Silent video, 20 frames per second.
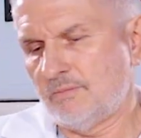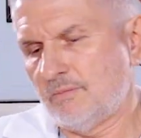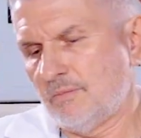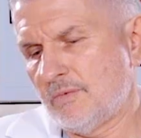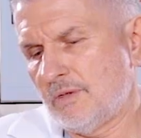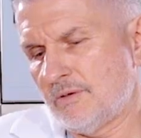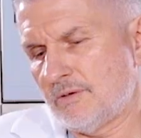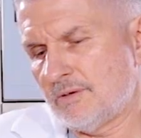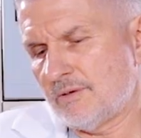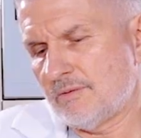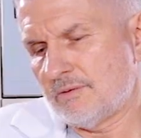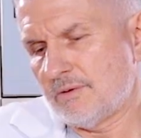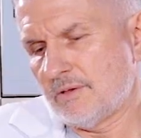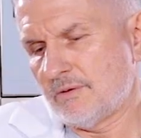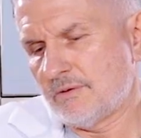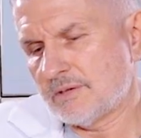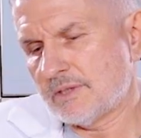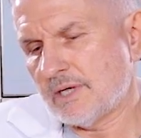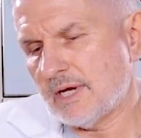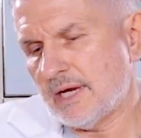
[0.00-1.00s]

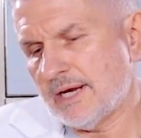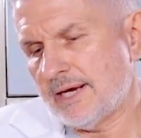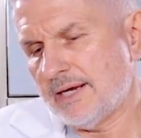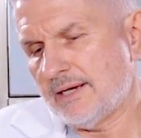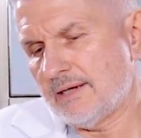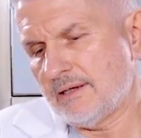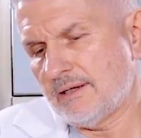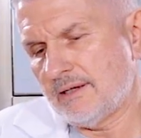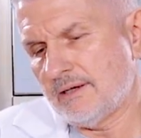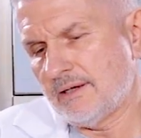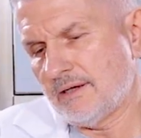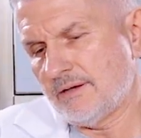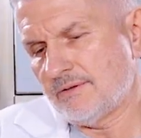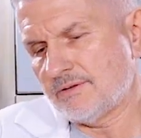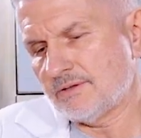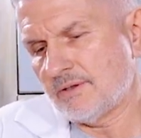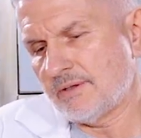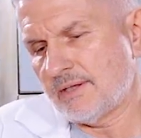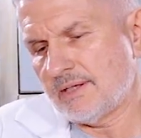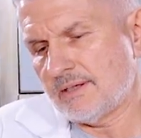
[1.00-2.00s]
they're tight enough
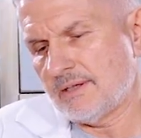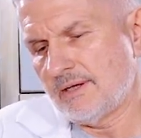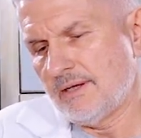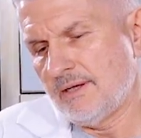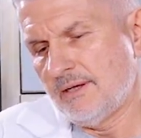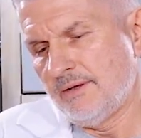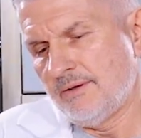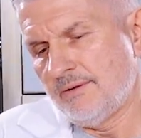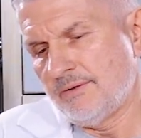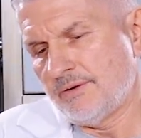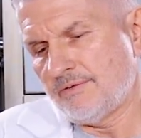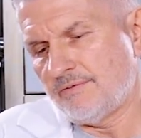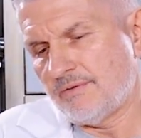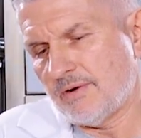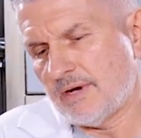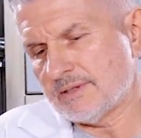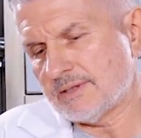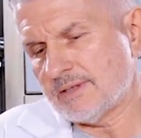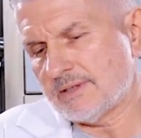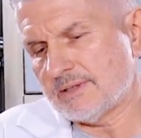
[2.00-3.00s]
so that the
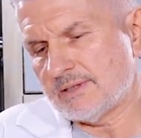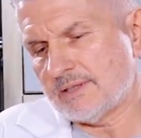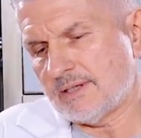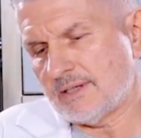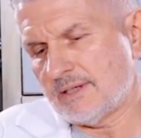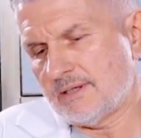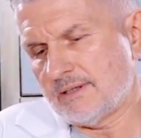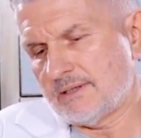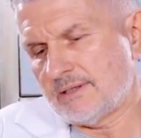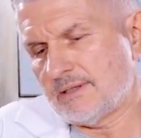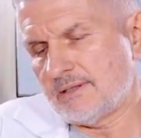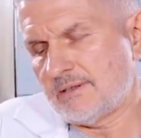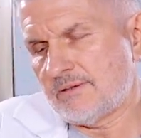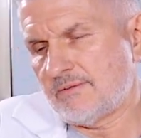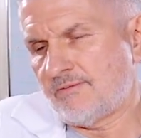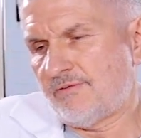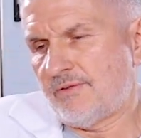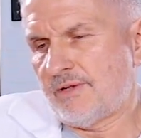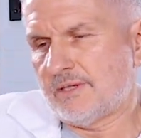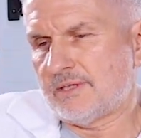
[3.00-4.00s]
faucet
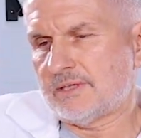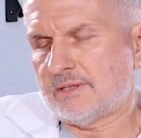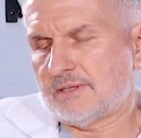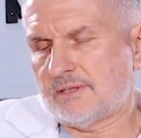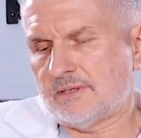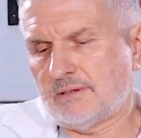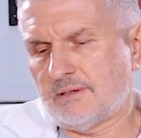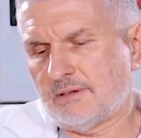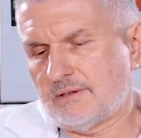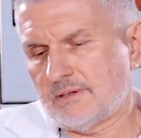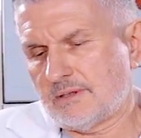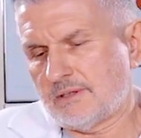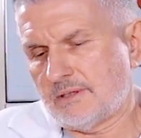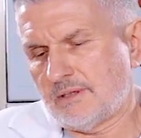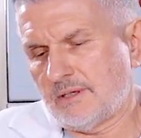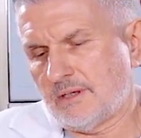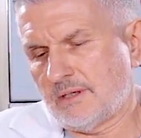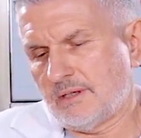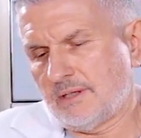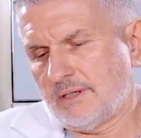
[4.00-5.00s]
fits
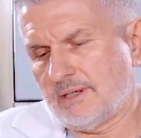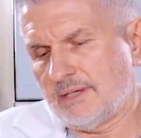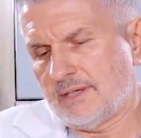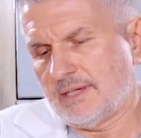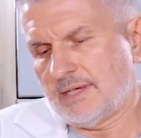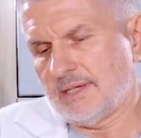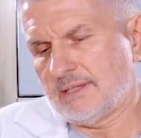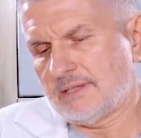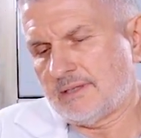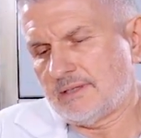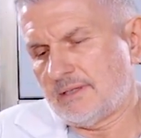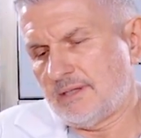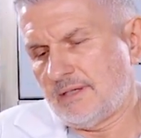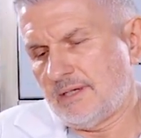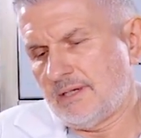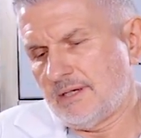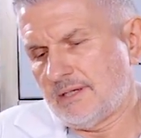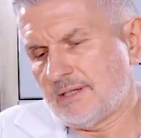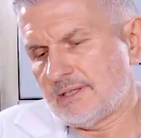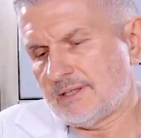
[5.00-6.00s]
snugly against
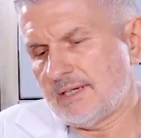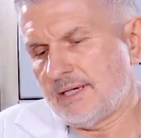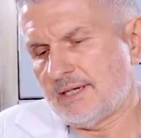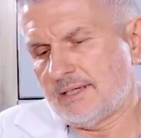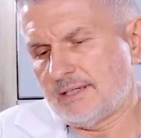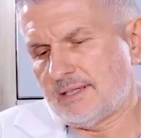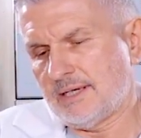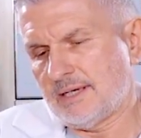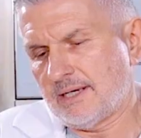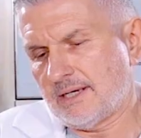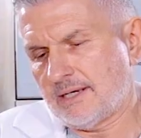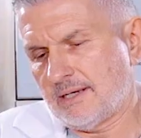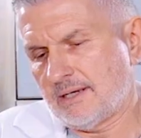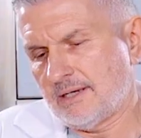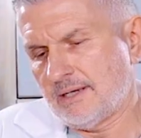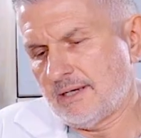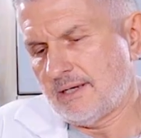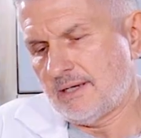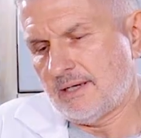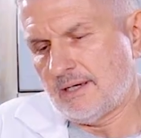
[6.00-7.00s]
the sink deck.
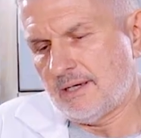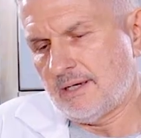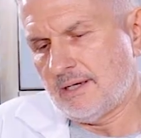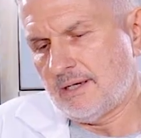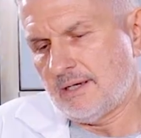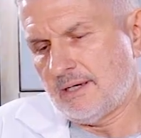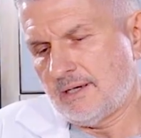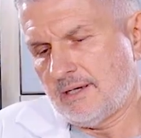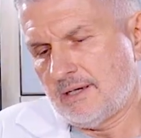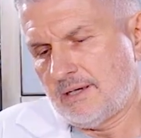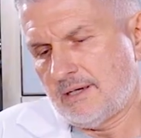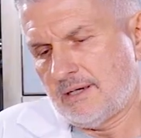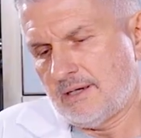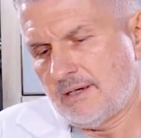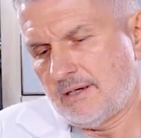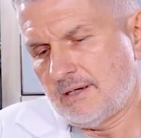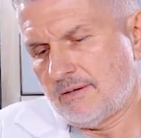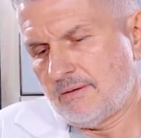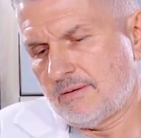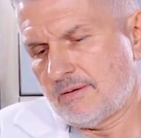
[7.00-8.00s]

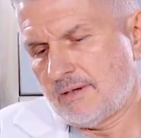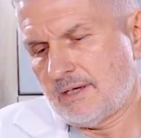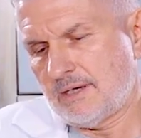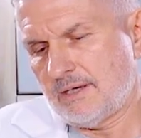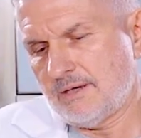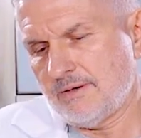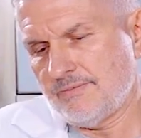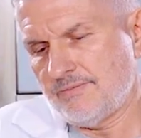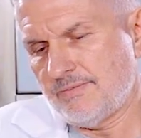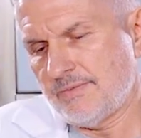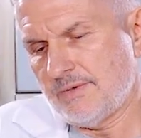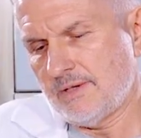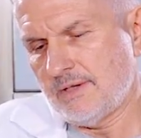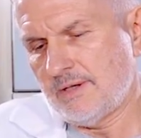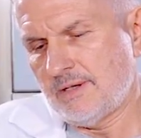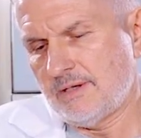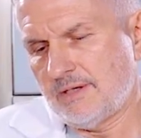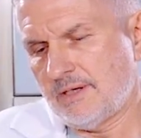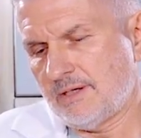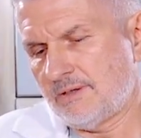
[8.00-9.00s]
Okay,
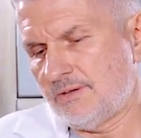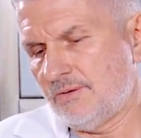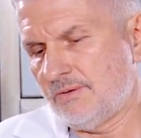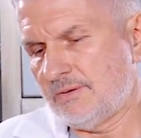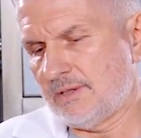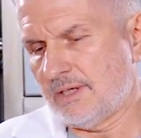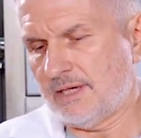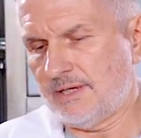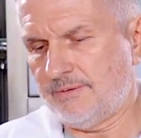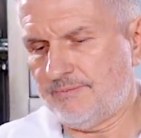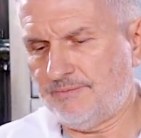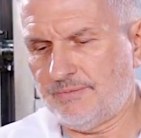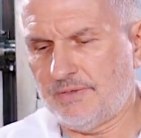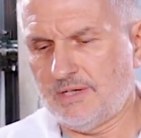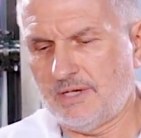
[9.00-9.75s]
not too tight.